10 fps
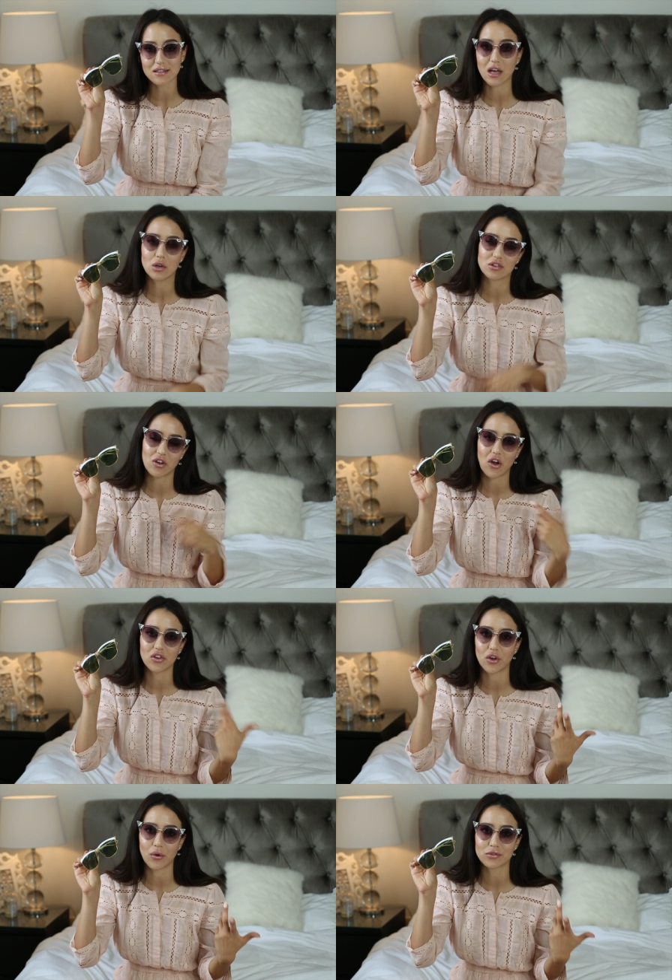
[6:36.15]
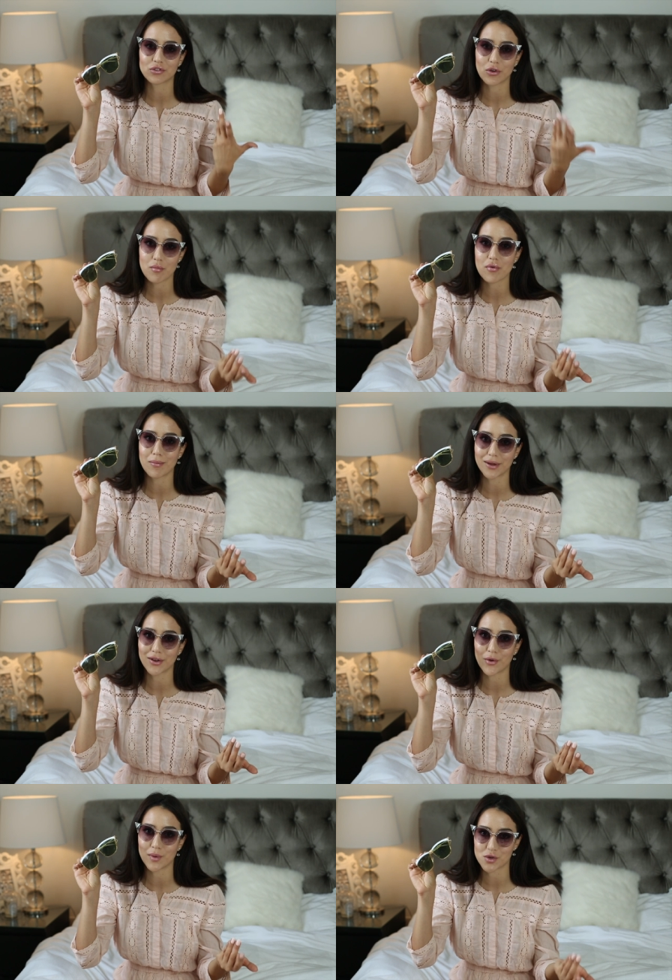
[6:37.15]
I also got those, so you probably
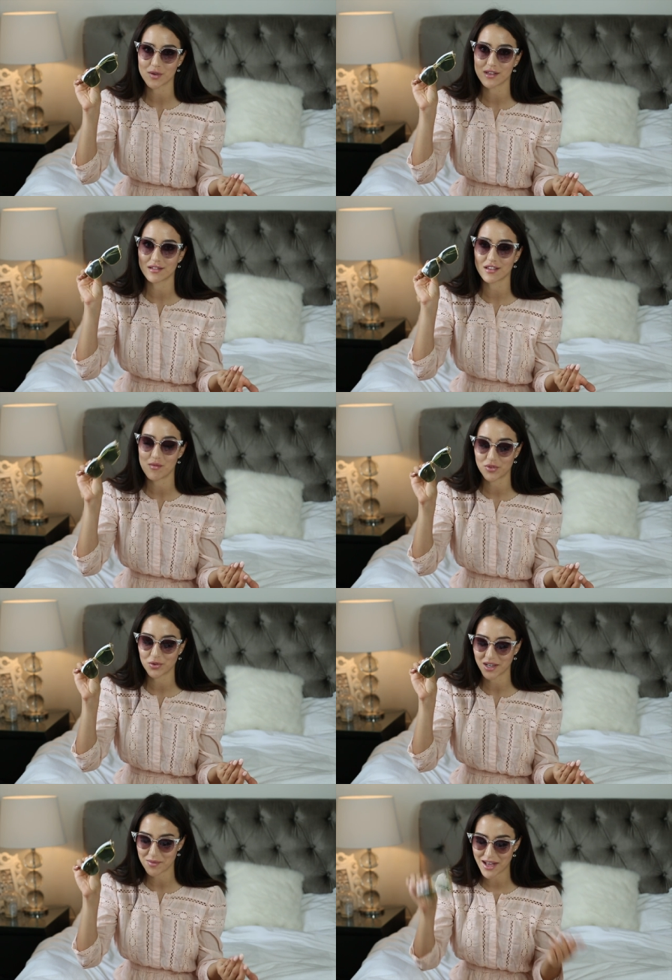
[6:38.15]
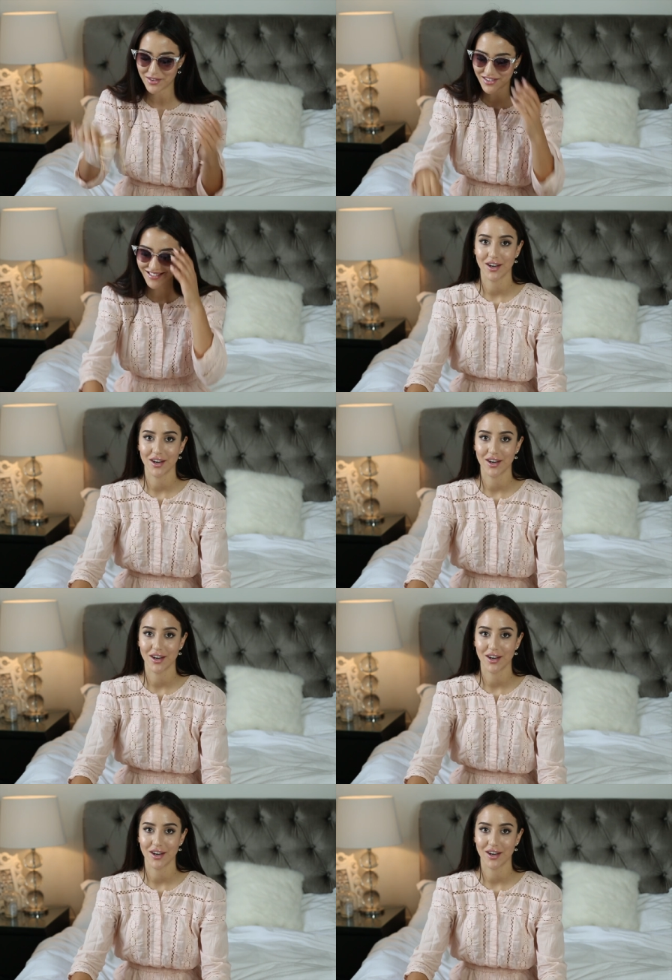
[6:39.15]
know which ones I'm talking about.